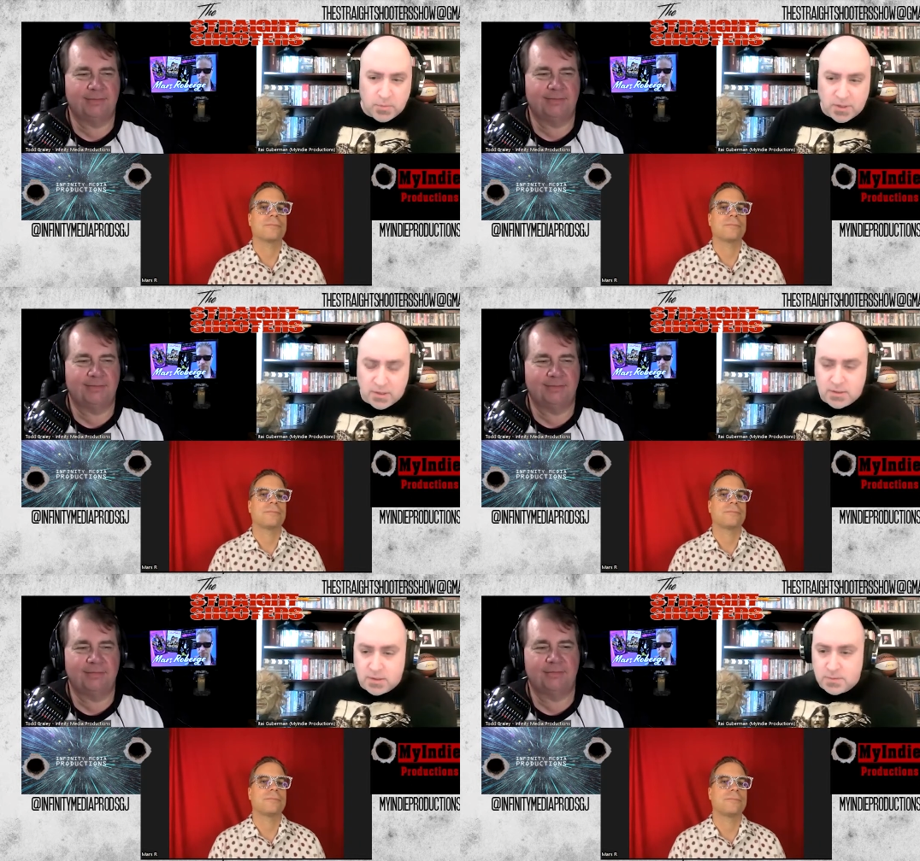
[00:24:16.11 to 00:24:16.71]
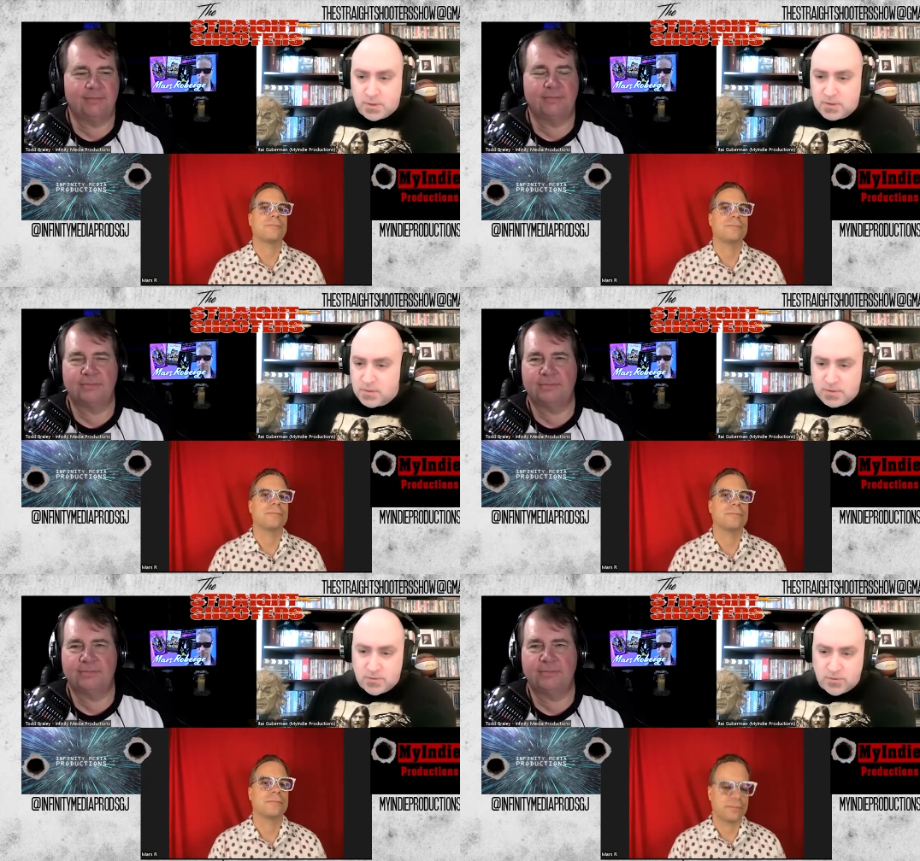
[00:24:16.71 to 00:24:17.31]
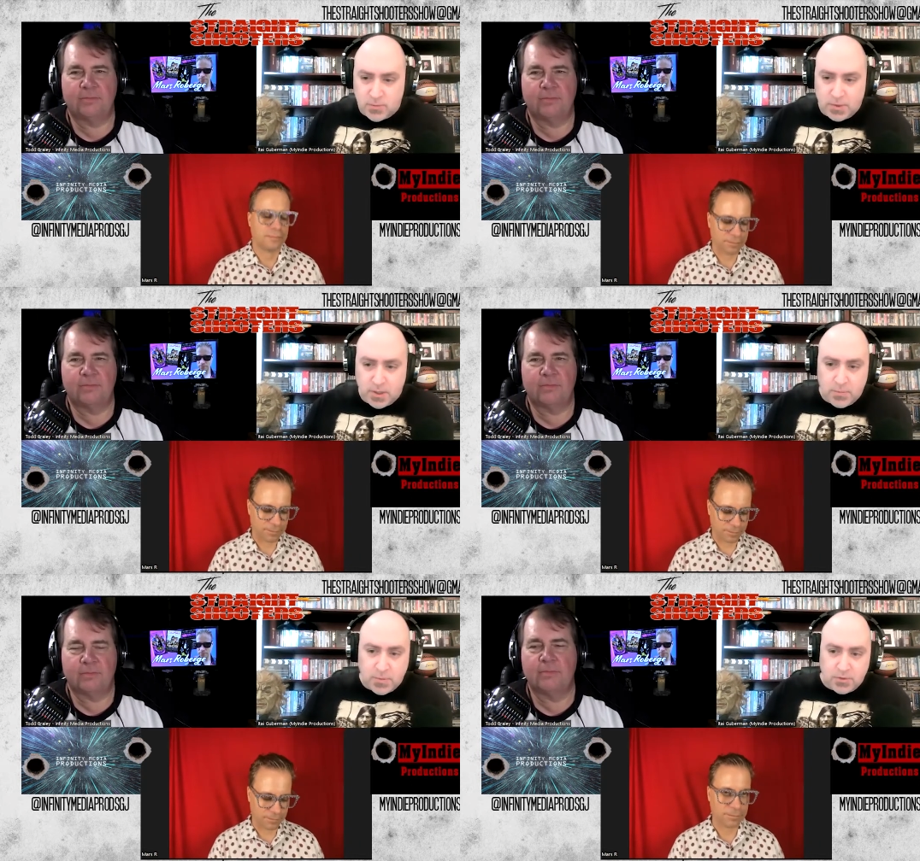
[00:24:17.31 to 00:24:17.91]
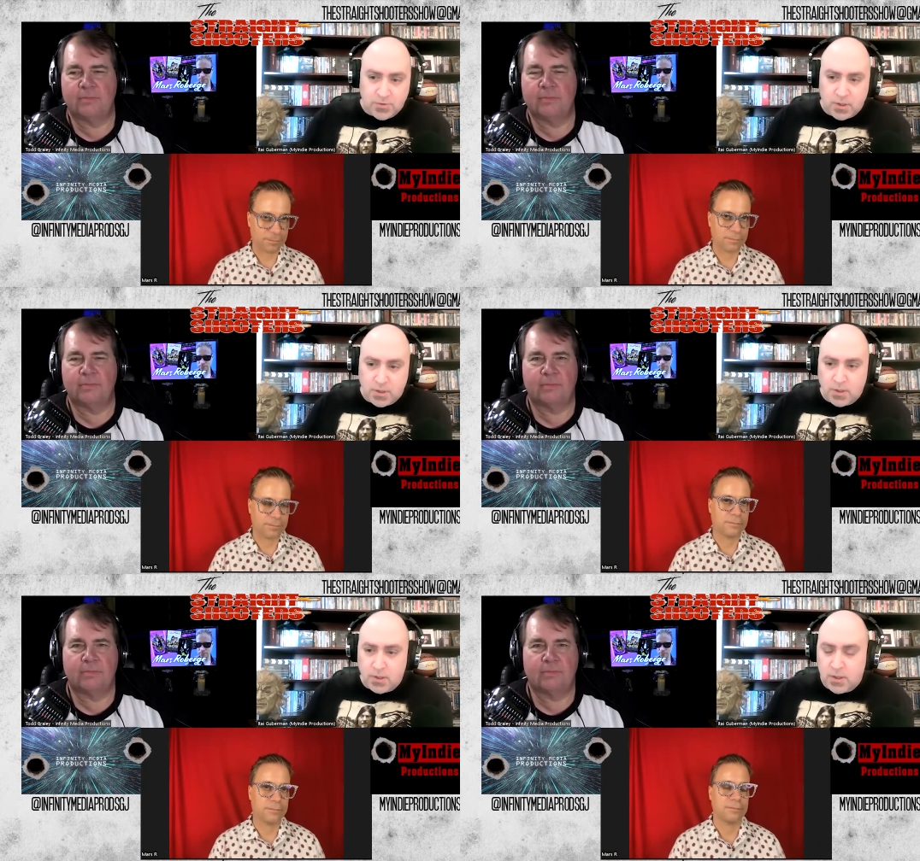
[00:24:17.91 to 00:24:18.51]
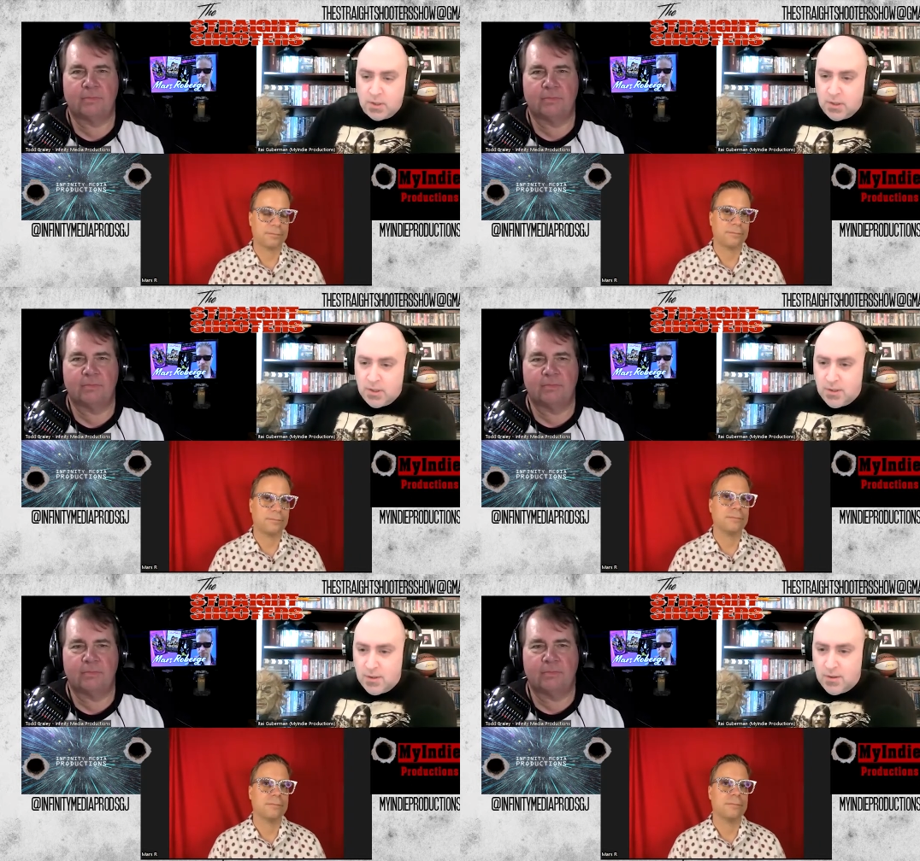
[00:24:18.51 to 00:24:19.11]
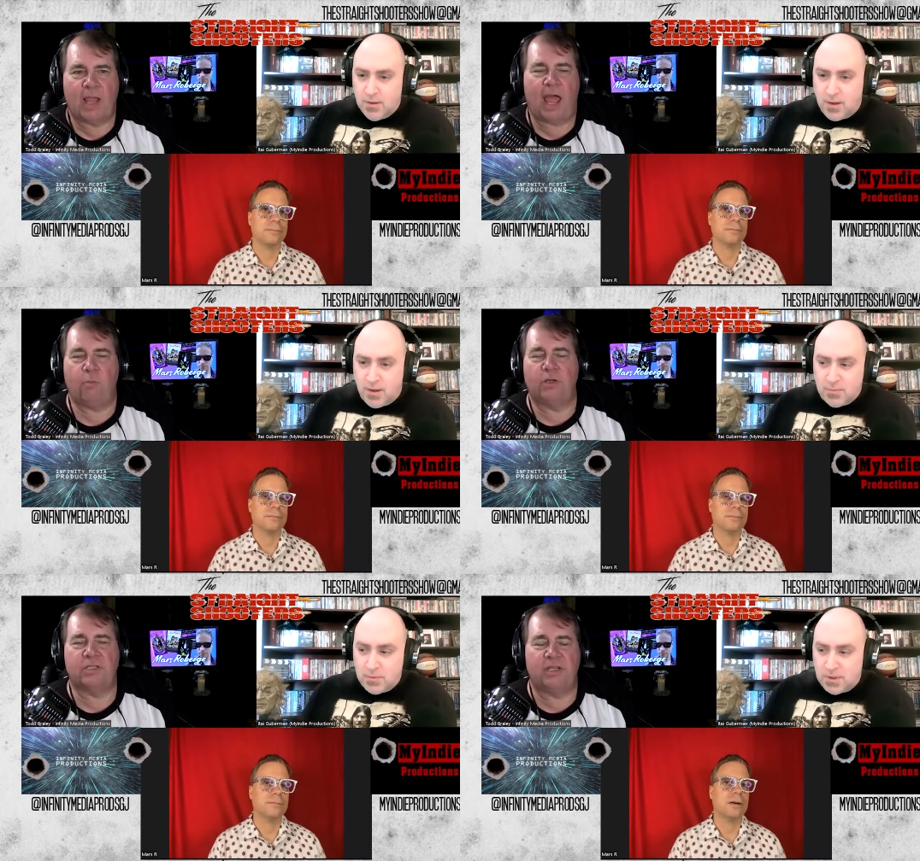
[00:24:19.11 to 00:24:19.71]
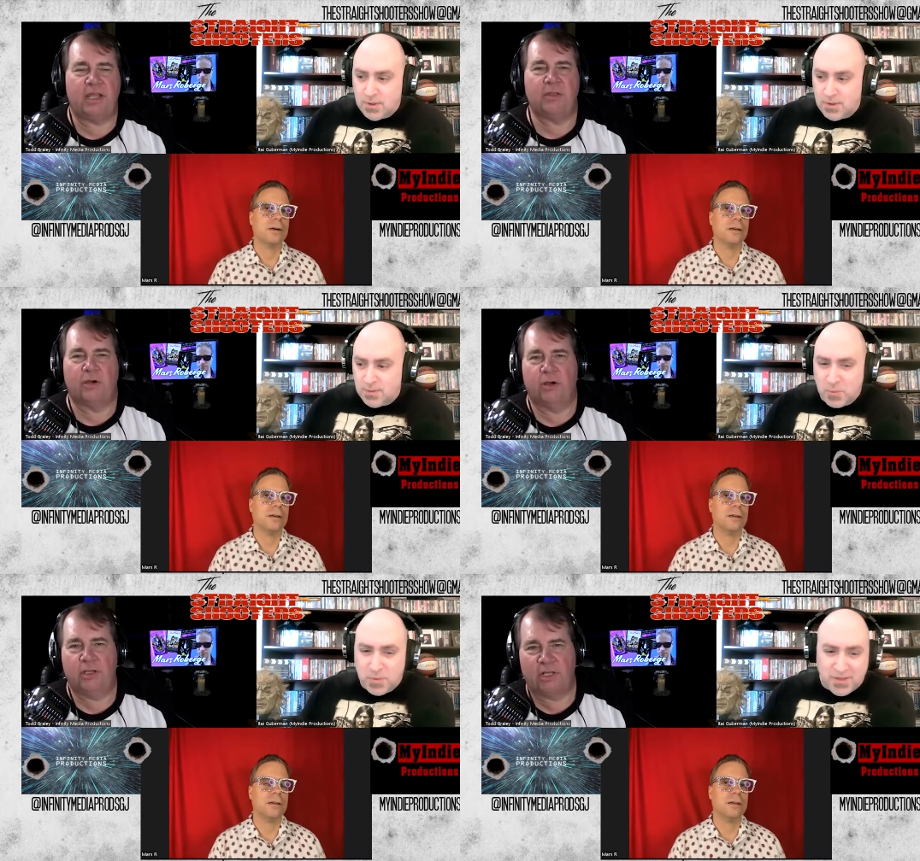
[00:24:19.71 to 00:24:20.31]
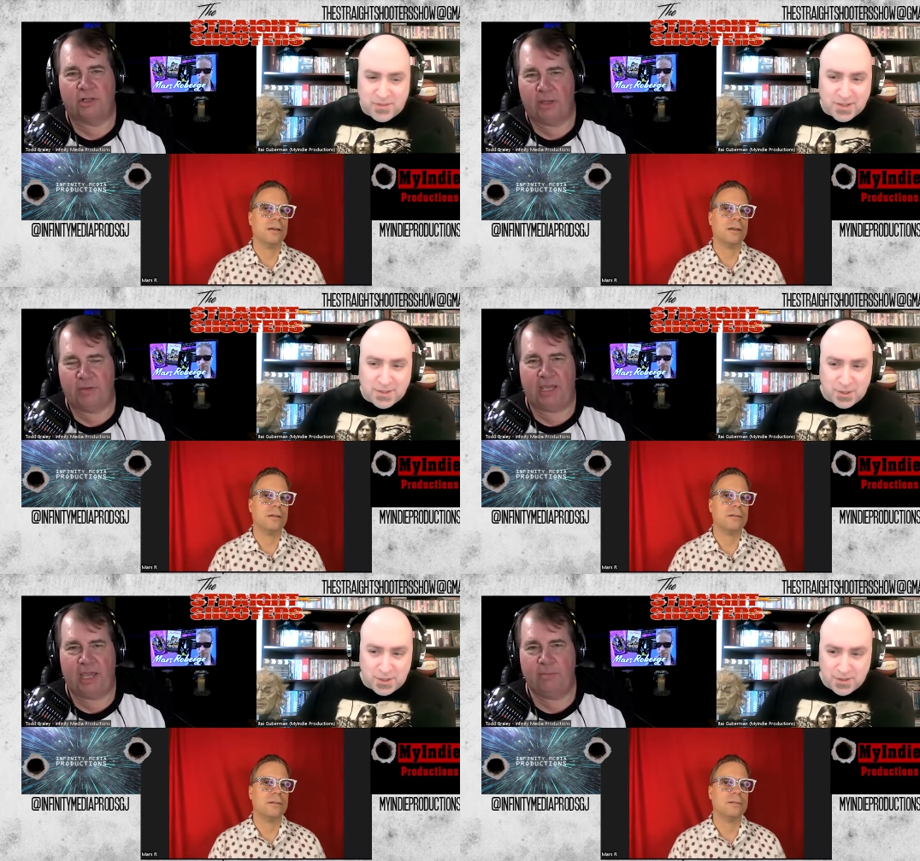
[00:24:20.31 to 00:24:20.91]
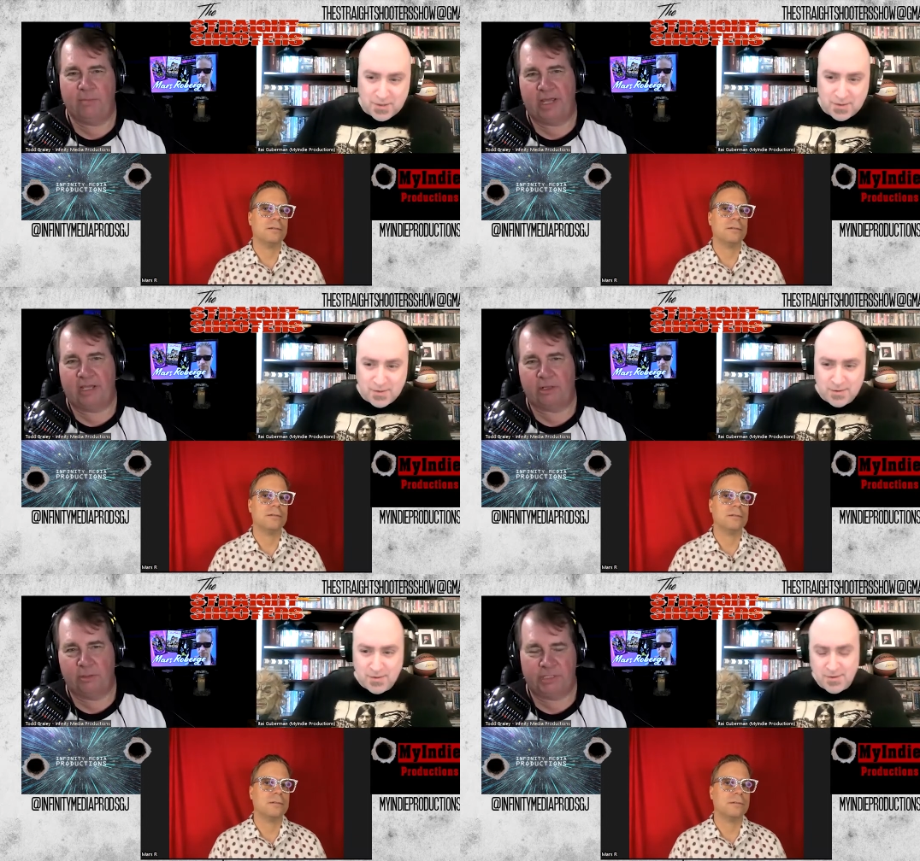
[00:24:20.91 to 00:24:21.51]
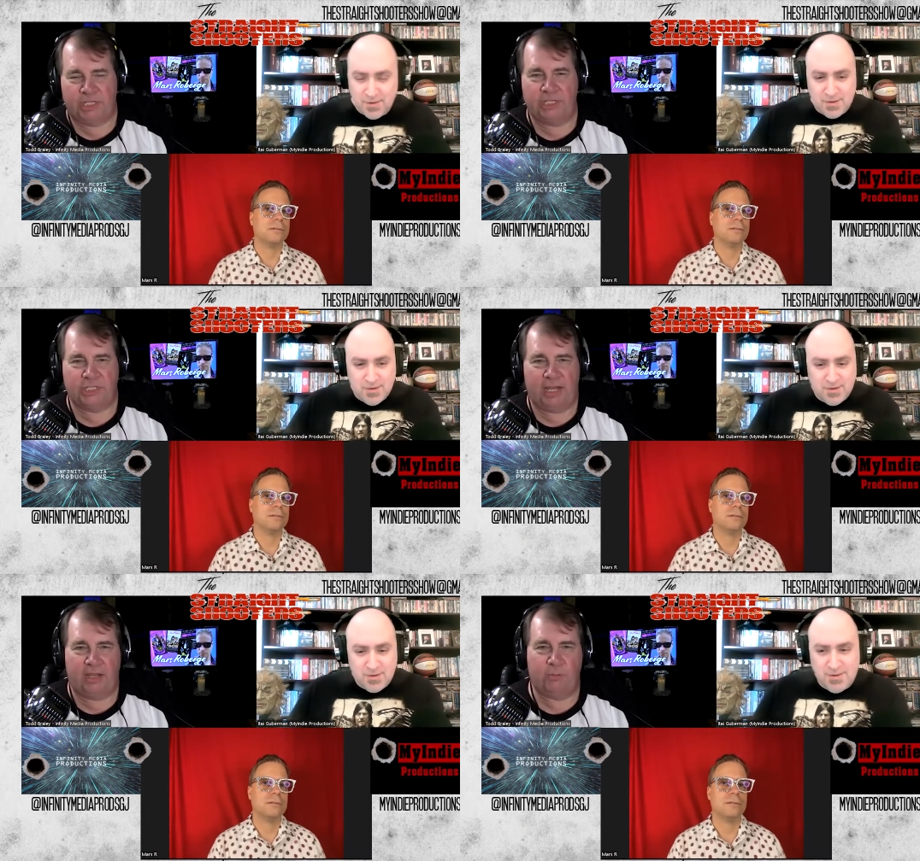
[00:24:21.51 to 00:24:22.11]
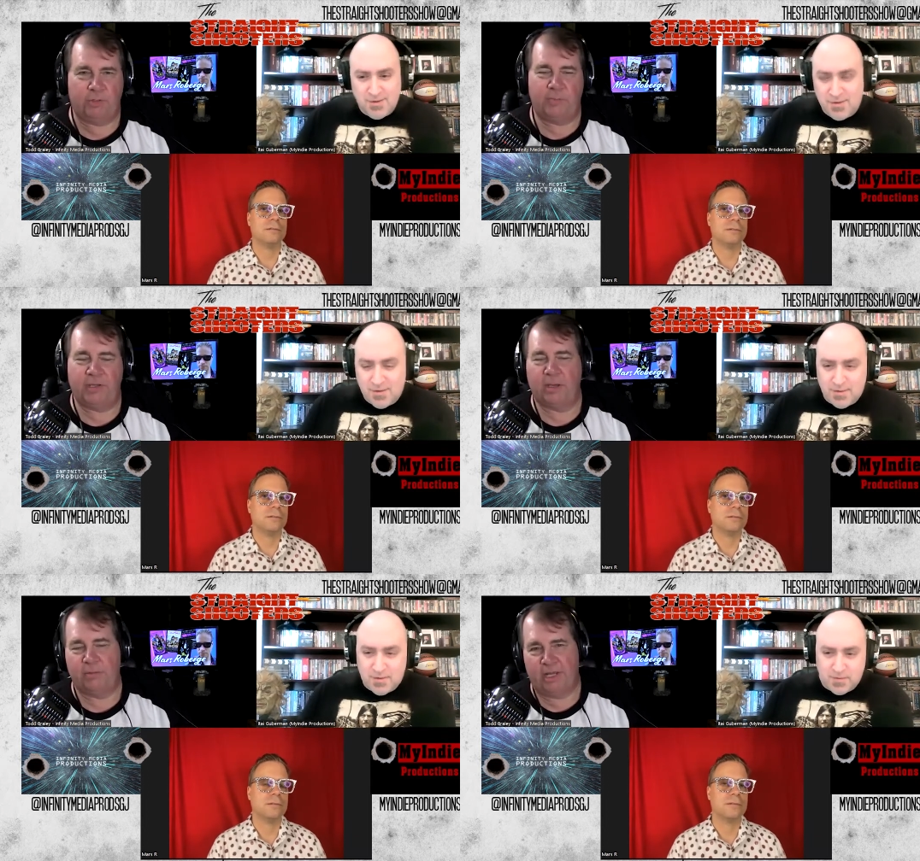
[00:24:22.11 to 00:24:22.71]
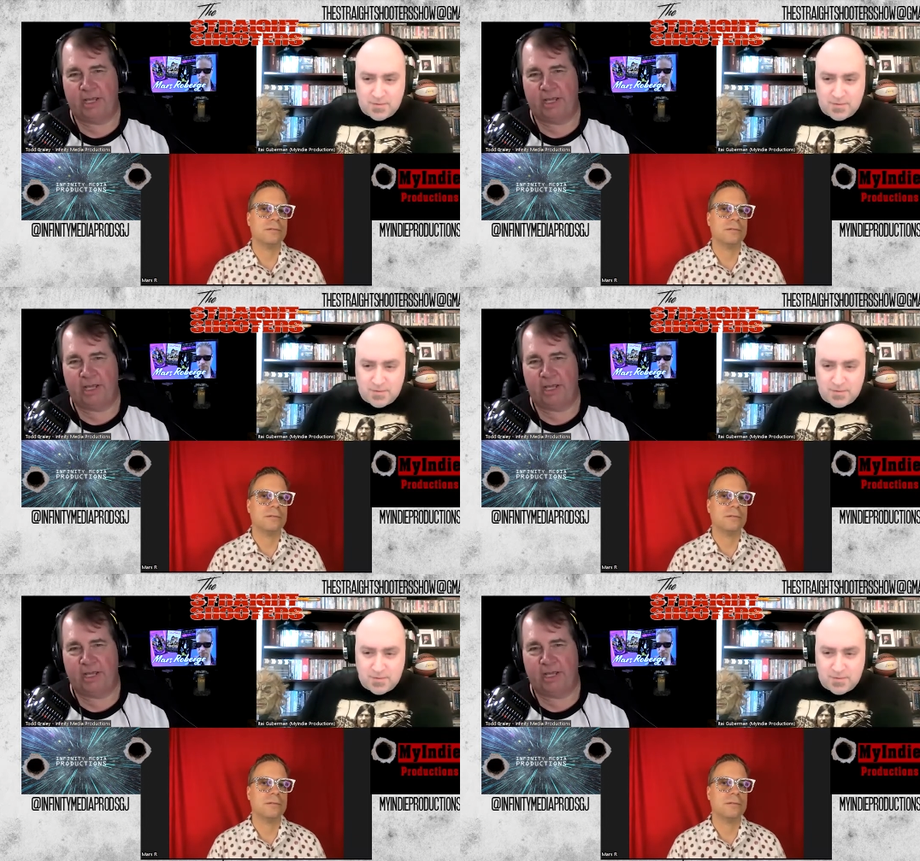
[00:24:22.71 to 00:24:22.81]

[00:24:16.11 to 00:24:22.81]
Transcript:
Speaker 1: in that sense, because I was never a big, a big drinker.
Speaker 2: I'm, I wasn't uh, either. Big until thinker. I became a nightclub D J, and when you become